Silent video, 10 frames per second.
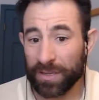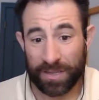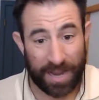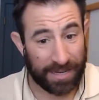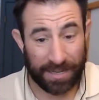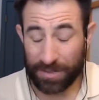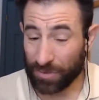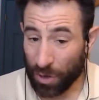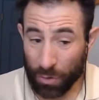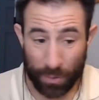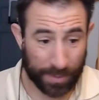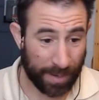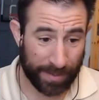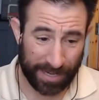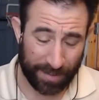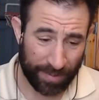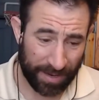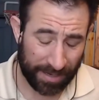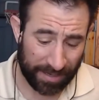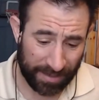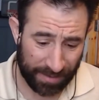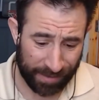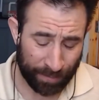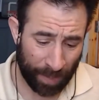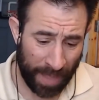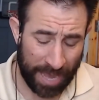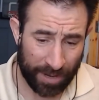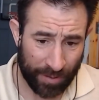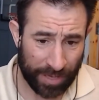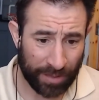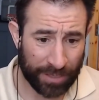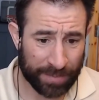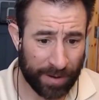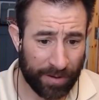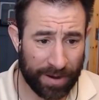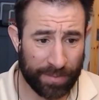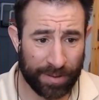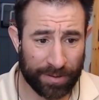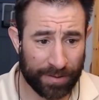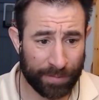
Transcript: I didn't know what was coming down the pike. I had already lost my grandmother.